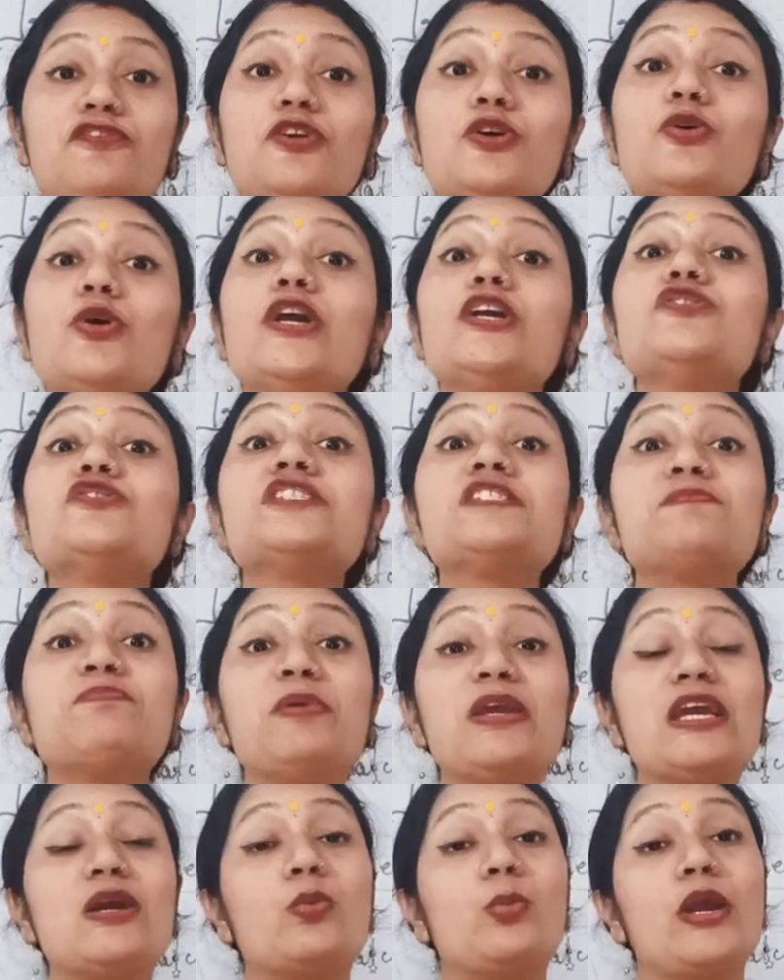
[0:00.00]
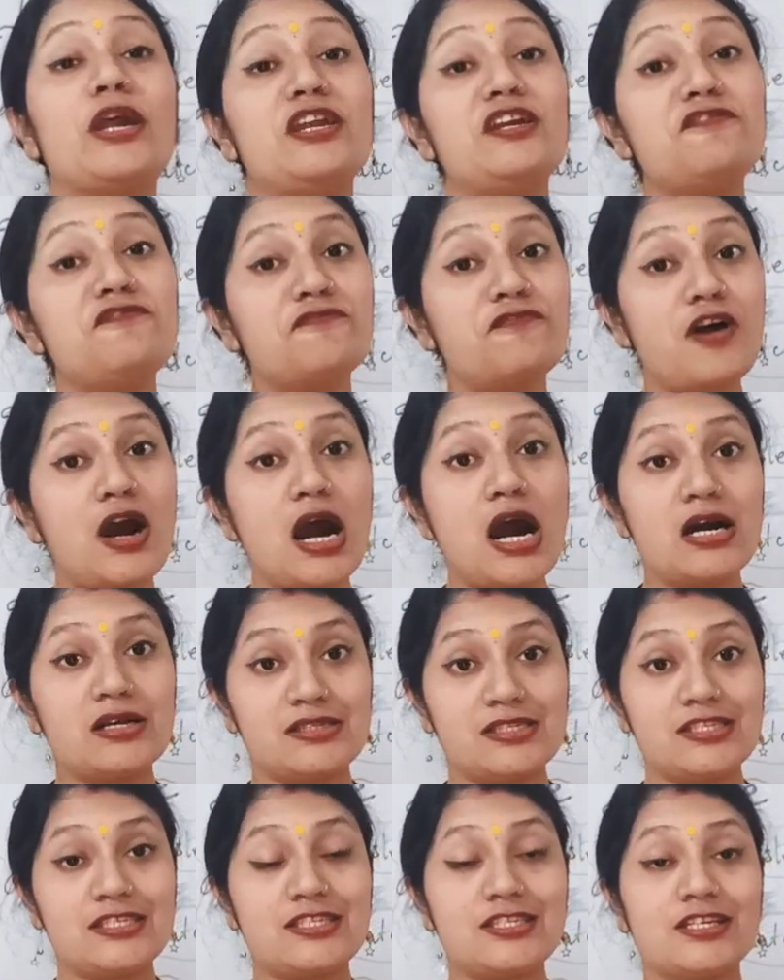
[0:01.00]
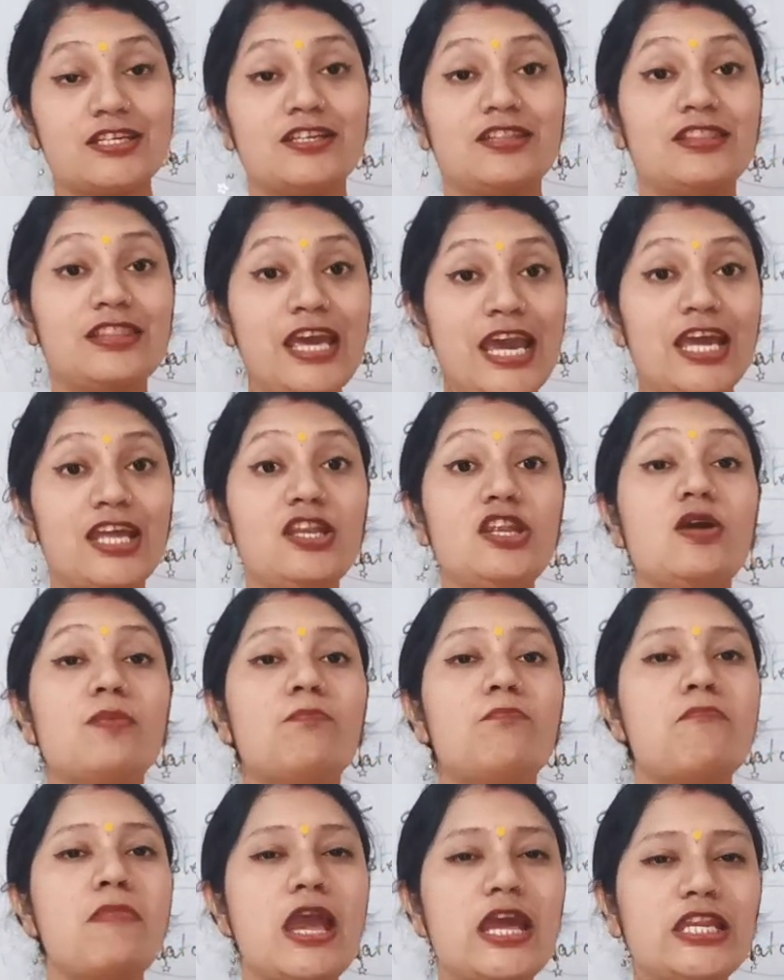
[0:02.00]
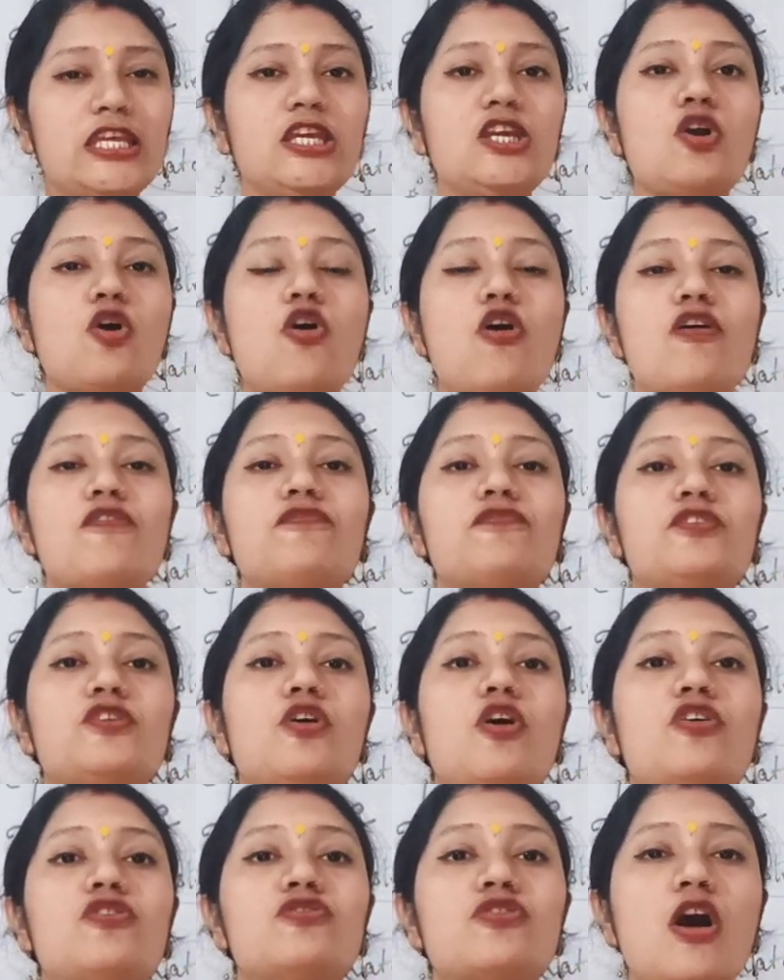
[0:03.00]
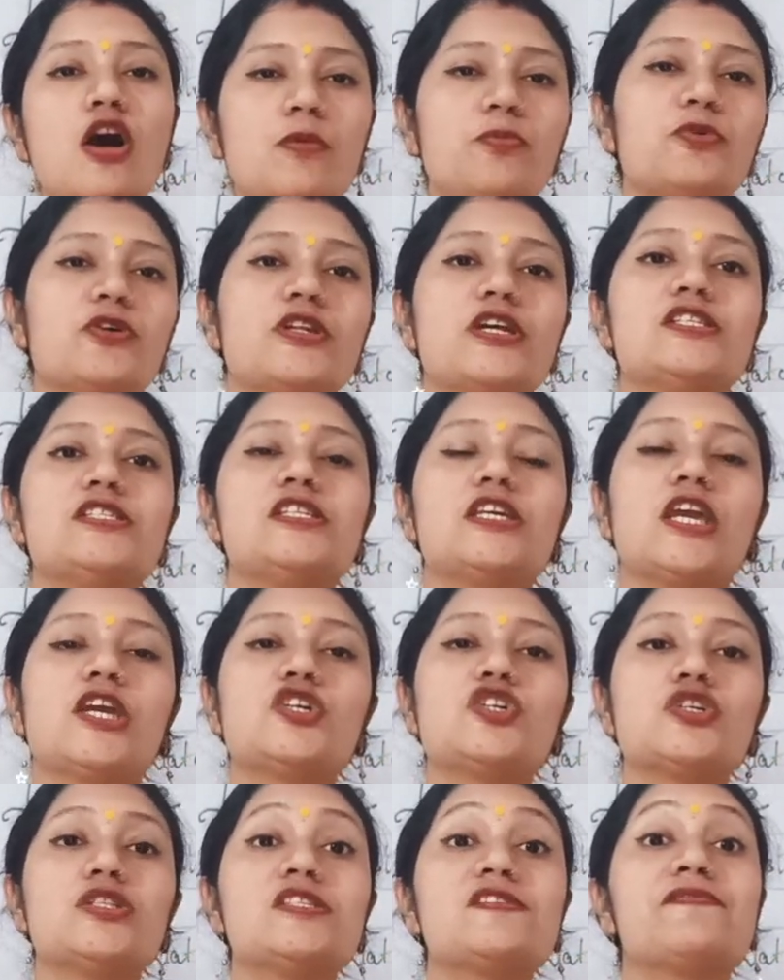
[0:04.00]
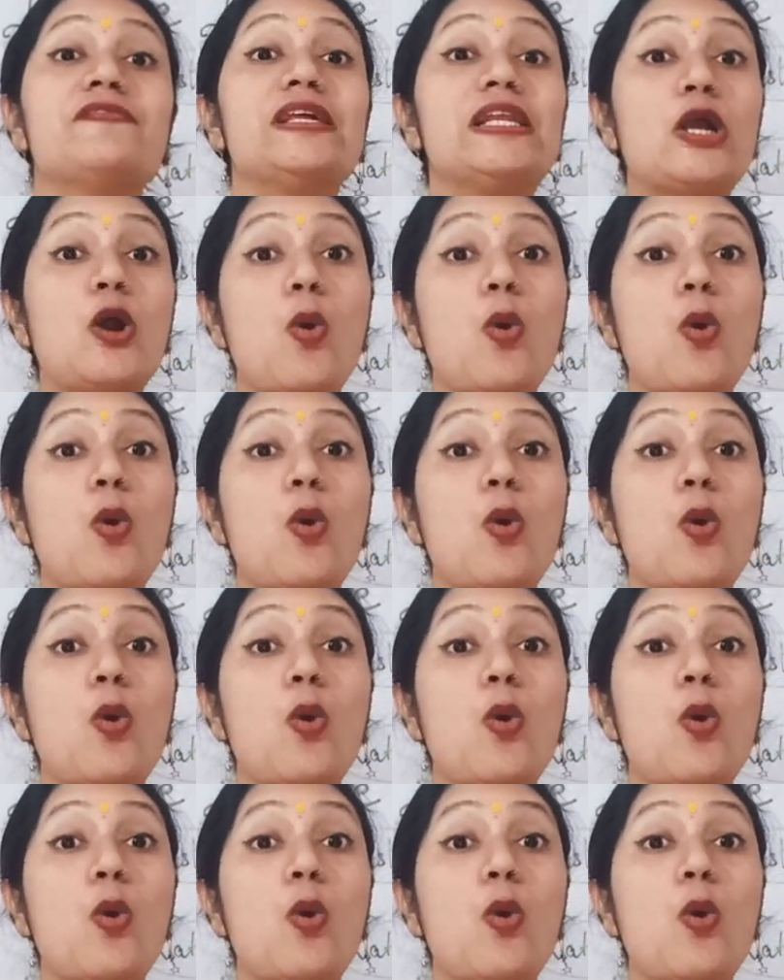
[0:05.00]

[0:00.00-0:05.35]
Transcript: you're going to speak very fast, then many of your wrong pronunciations will